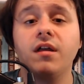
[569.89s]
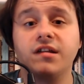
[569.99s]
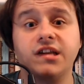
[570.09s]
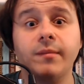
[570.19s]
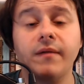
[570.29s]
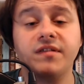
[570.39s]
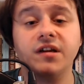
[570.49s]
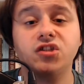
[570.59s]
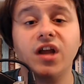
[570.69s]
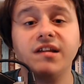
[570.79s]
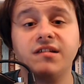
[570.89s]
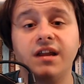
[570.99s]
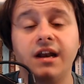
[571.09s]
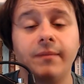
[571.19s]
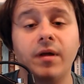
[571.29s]
Some have suggested,
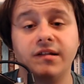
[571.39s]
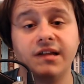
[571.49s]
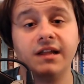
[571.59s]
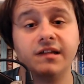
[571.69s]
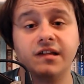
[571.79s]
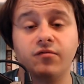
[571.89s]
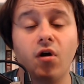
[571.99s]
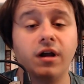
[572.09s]
and I'm not saying this is wrong,